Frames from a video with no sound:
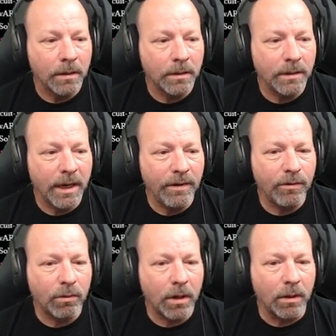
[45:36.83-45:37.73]
Dave
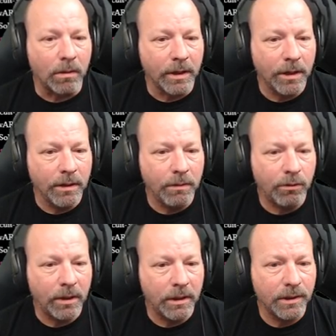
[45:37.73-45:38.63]
Grunnell, can you
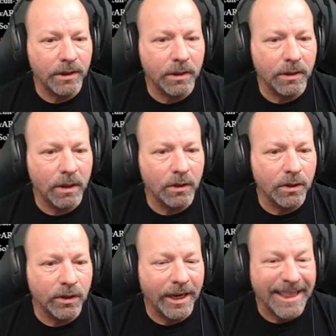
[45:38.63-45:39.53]
print a sticker that
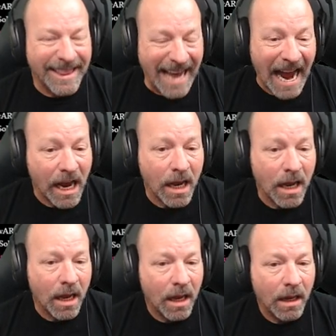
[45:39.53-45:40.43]
looks like that
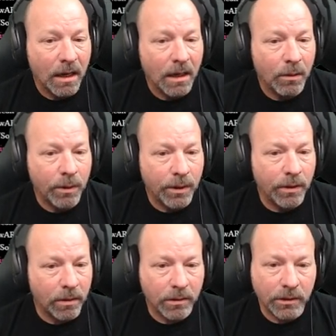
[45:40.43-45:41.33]
with
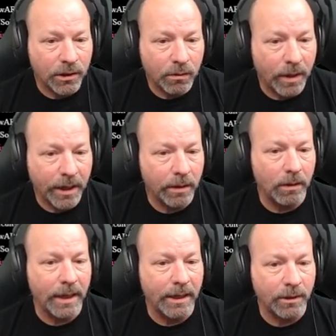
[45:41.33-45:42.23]
your just regular
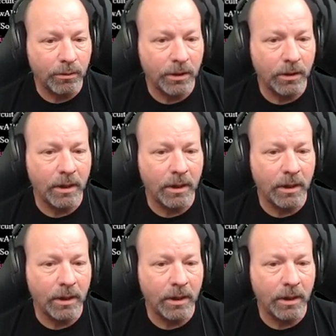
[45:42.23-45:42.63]
laser printer?